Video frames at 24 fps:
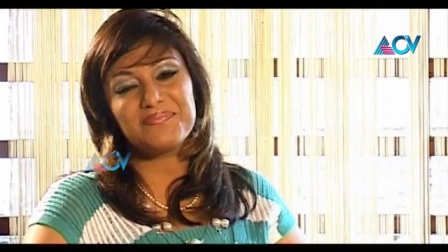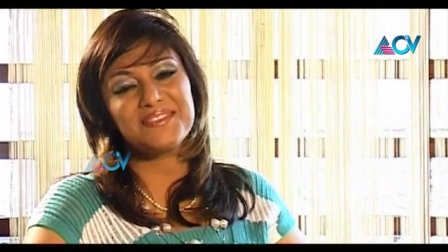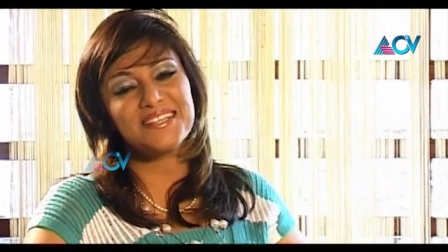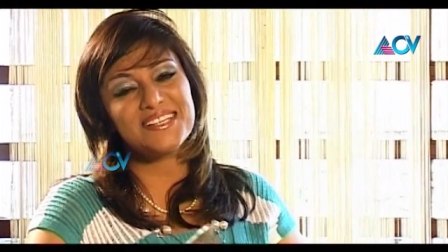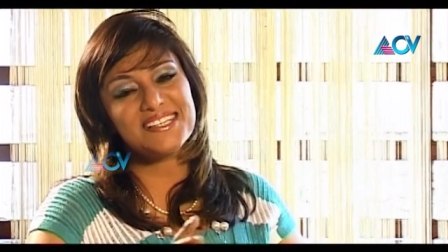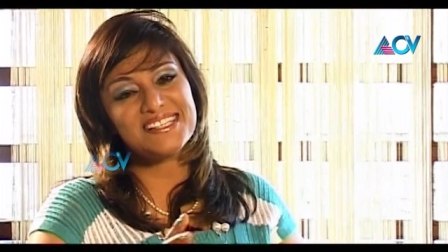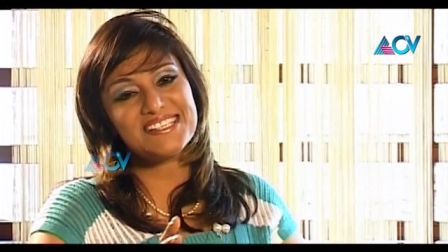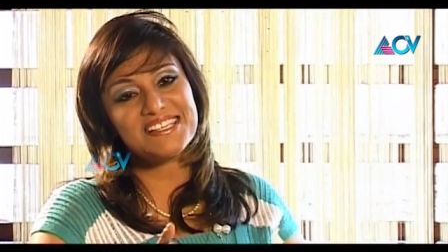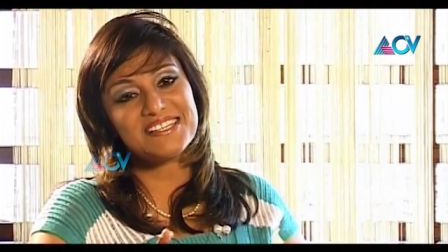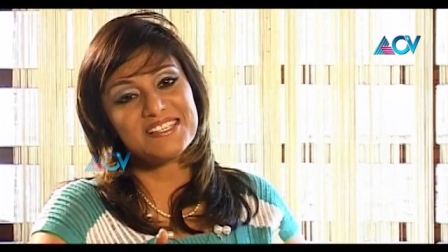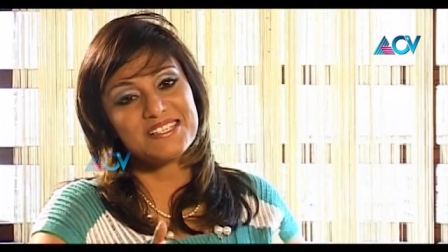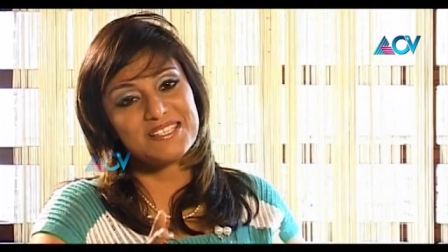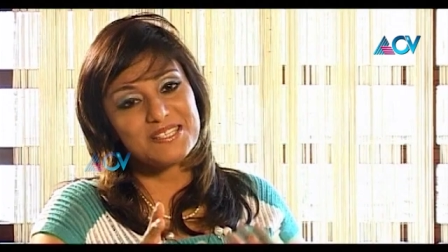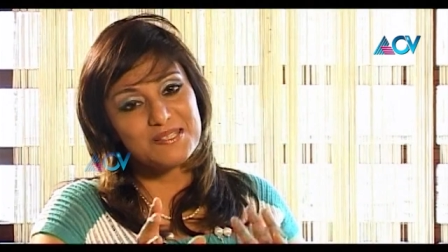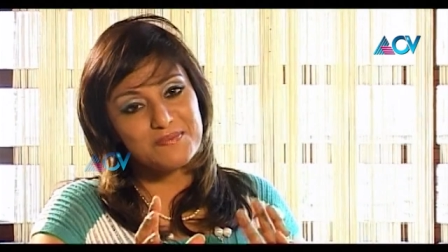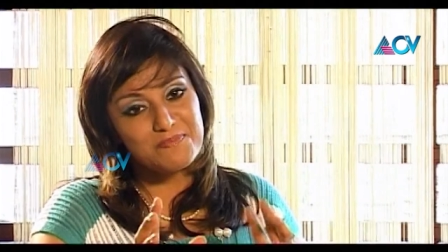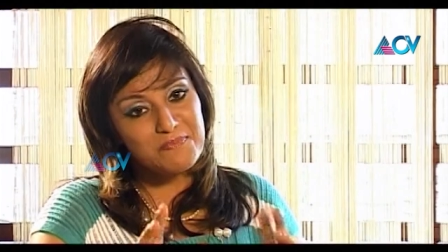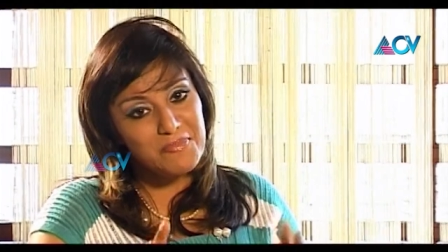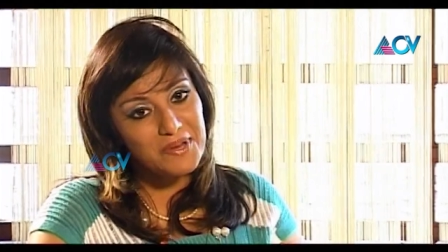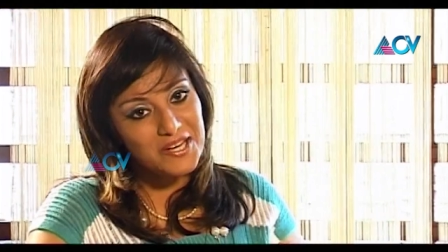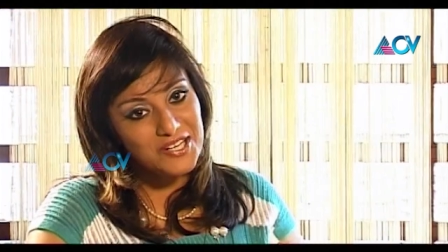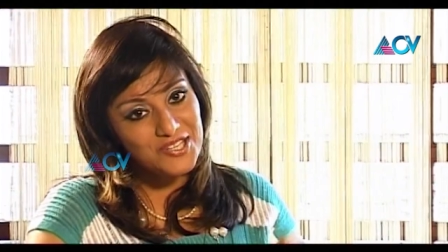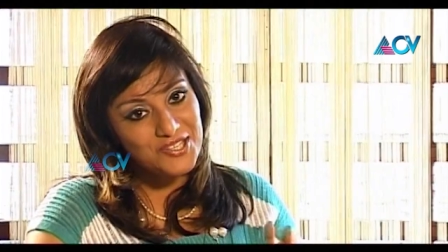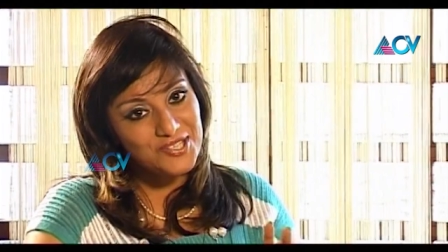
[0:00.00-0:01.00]
This
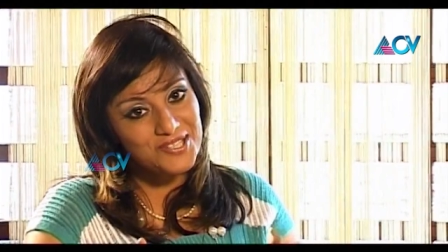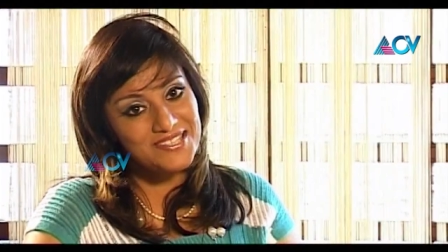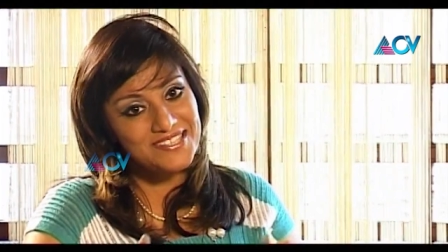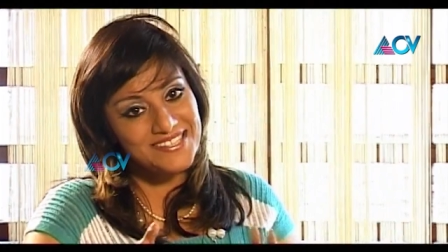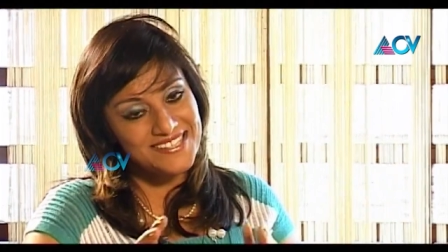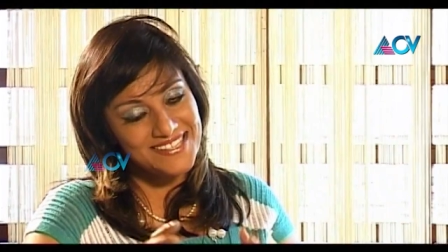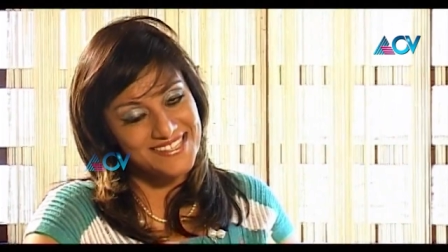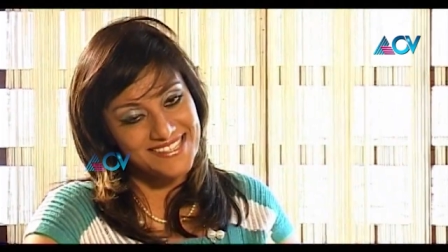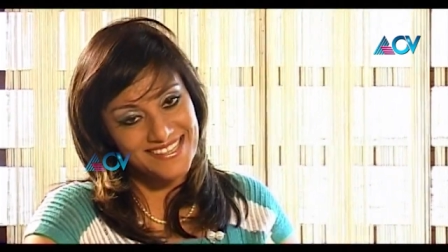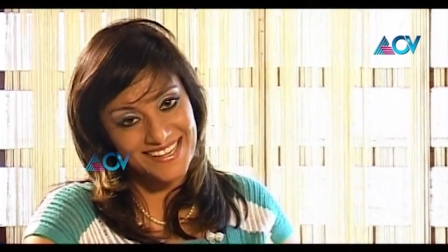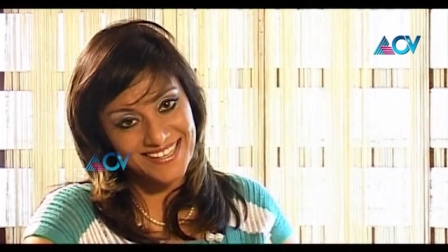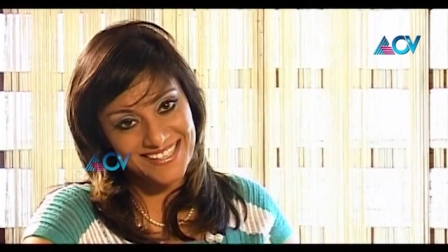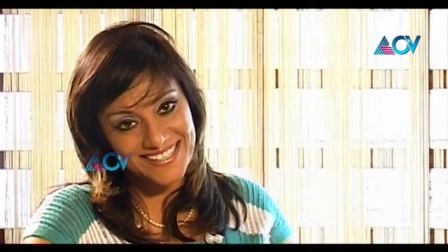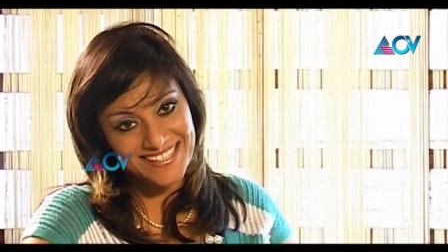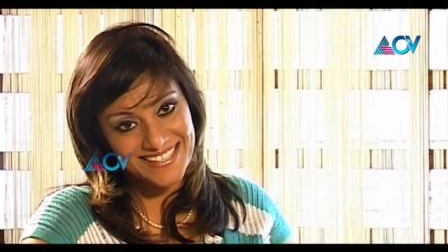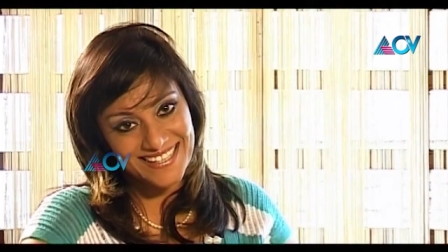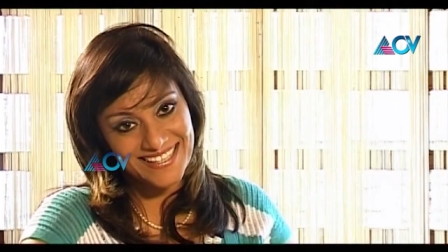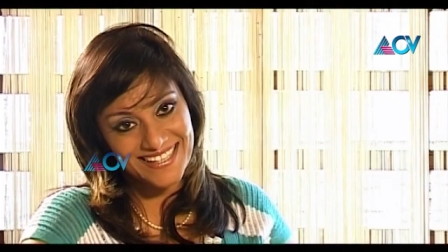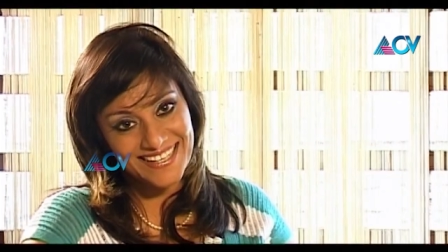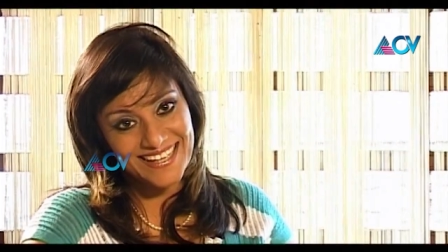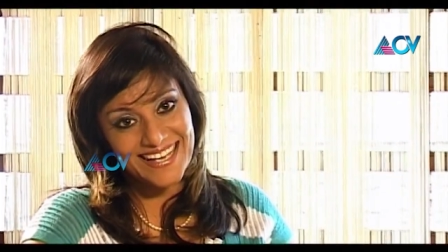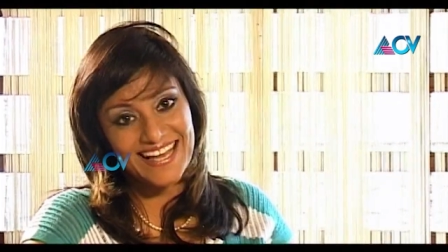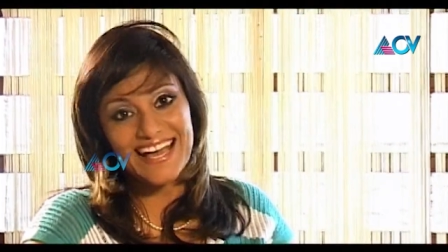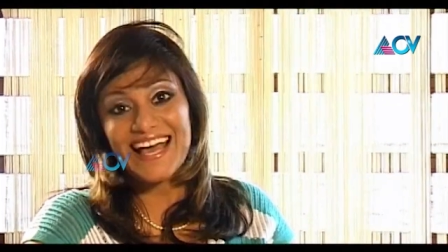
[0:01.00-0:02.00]
special
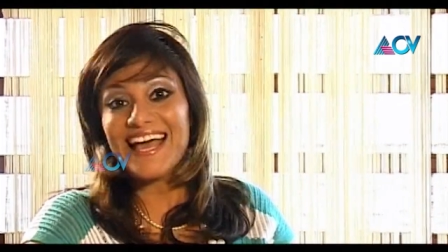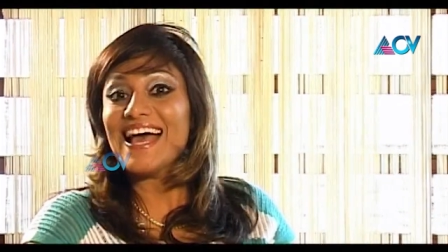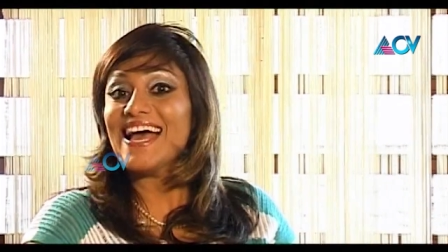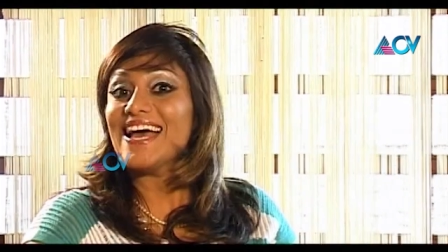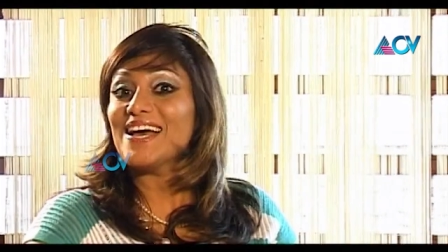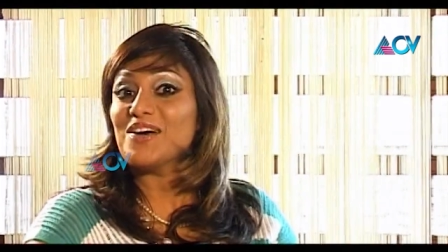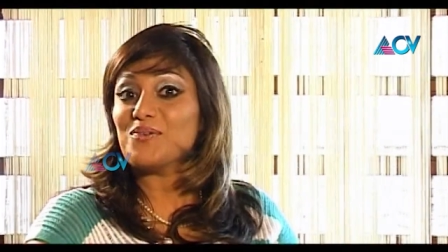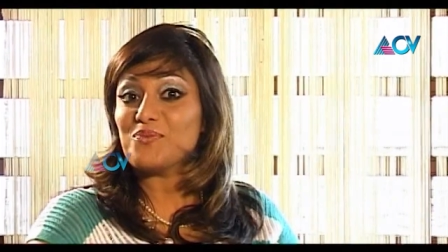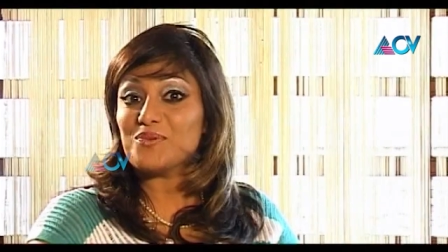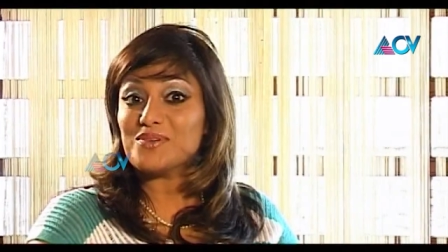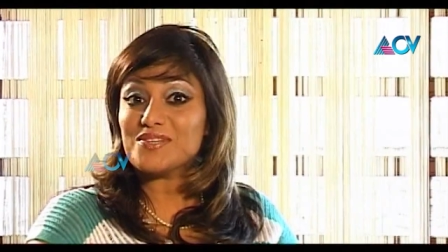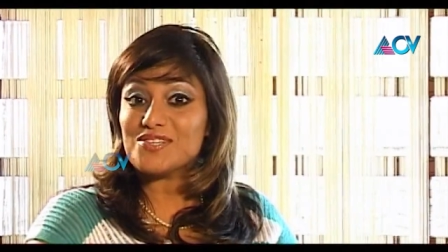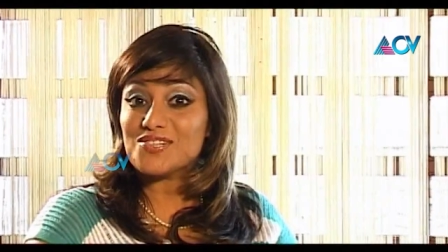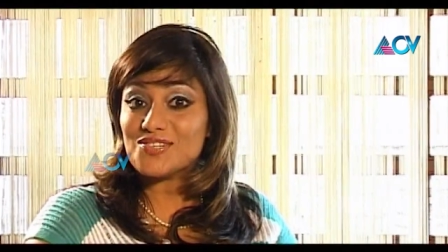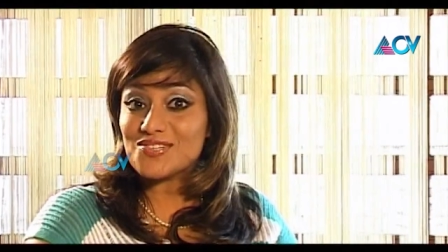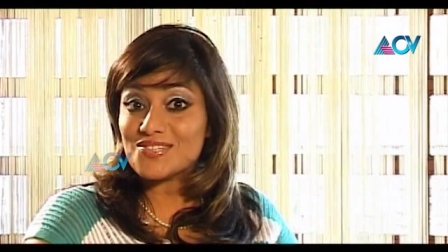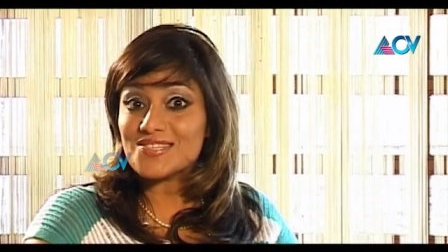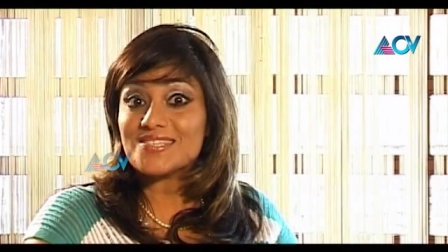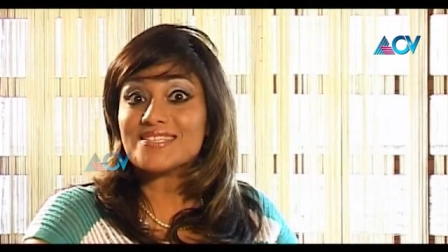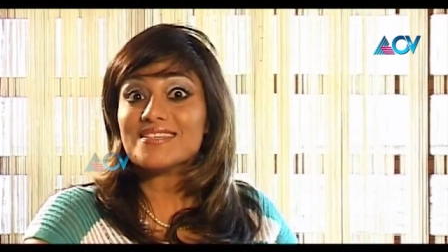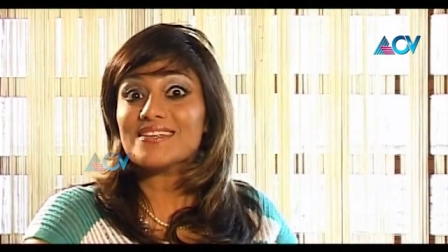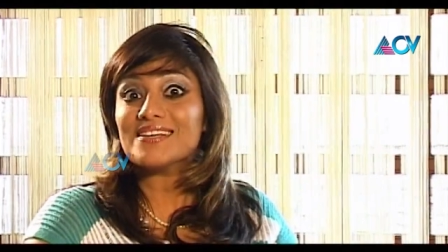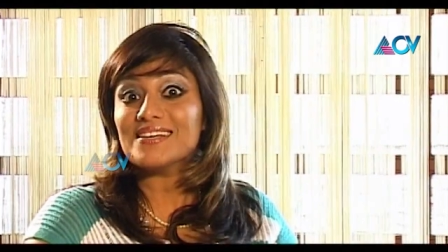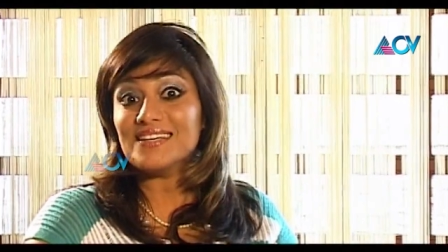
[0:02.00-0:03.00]
Sunday, which
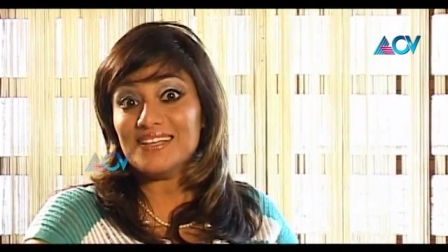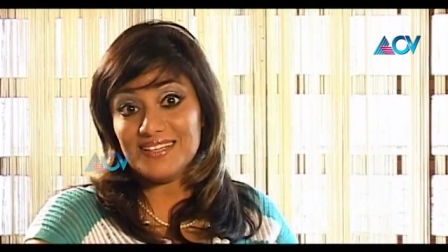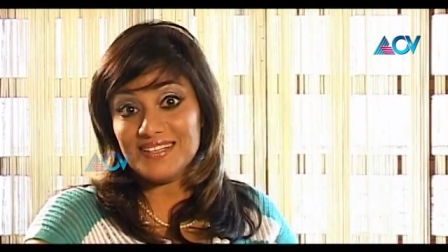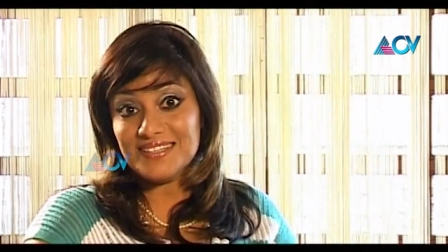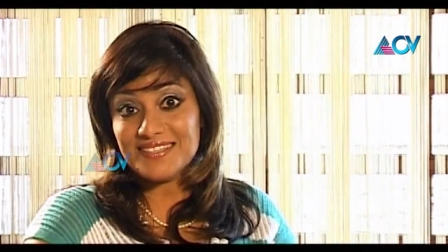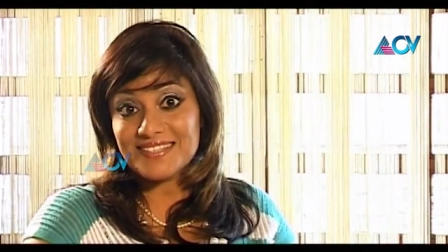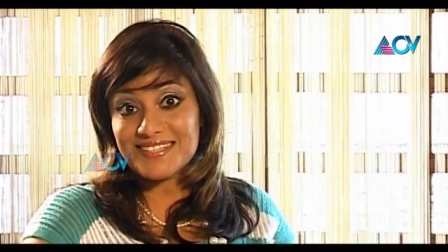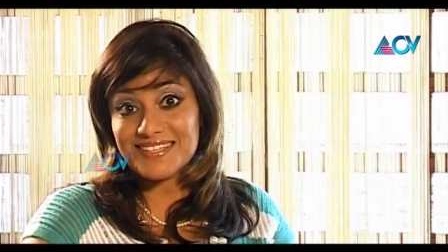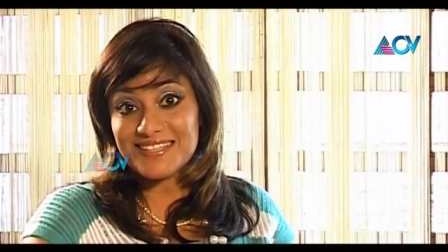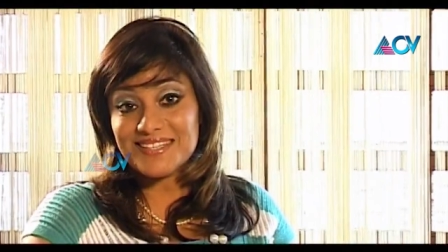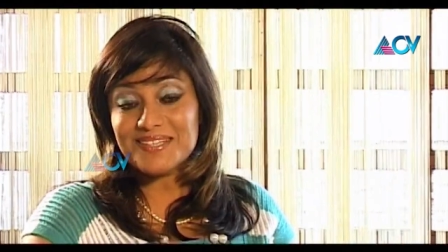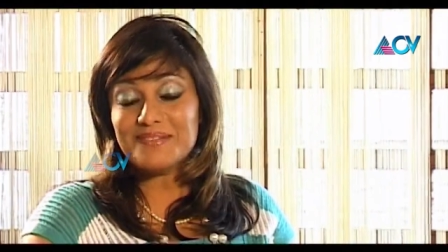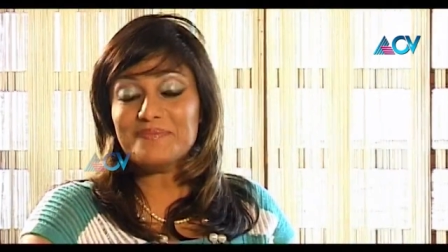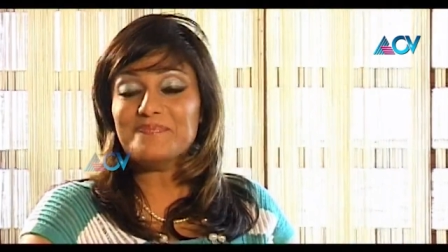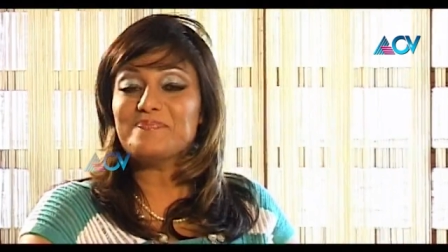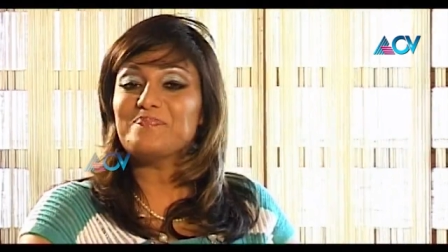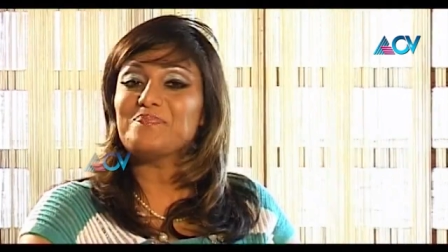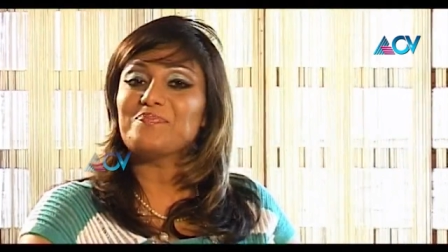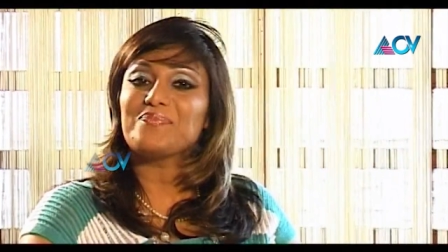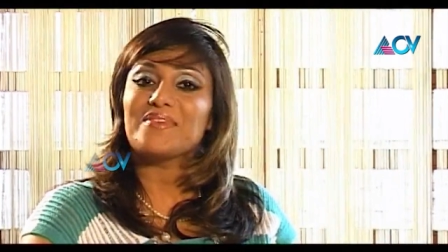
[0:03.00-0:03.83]
is Easter,